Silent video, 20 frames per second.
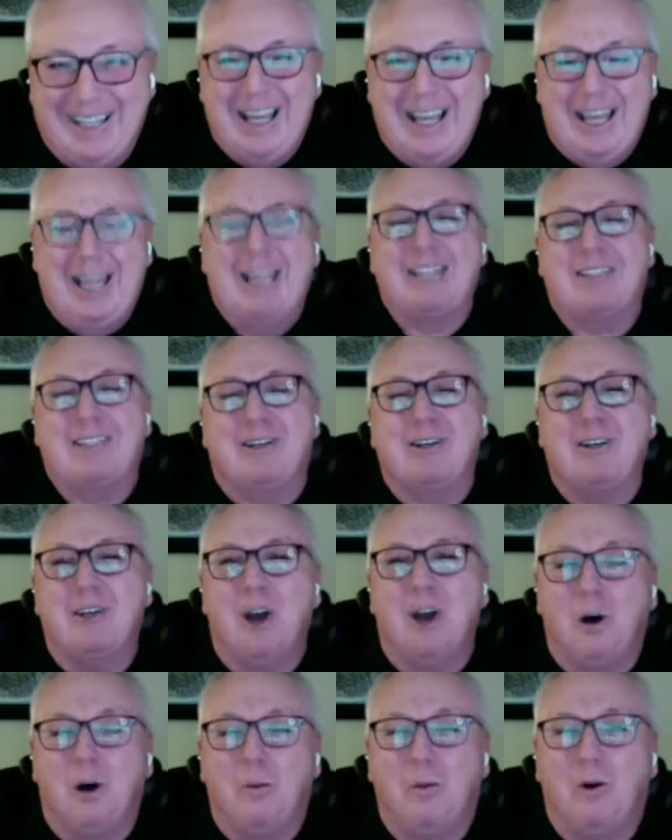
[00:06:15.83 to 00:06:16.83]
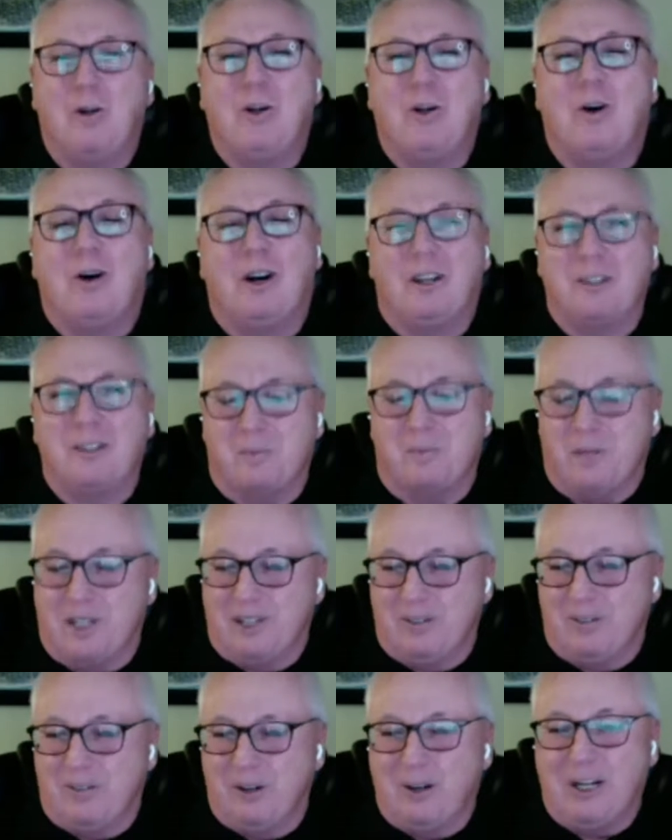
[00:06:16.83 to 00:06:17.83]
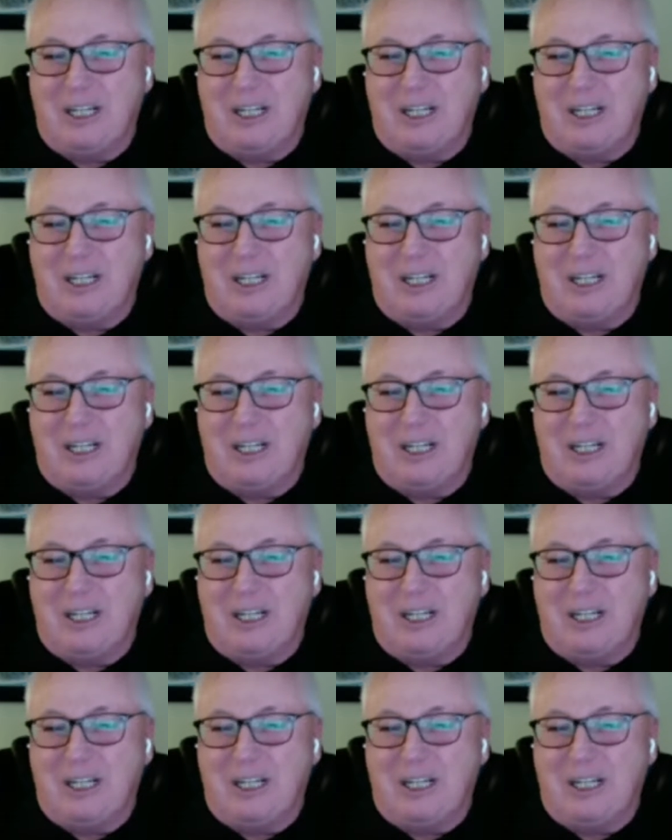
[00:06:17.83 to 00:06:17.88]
It's a noble cause, but if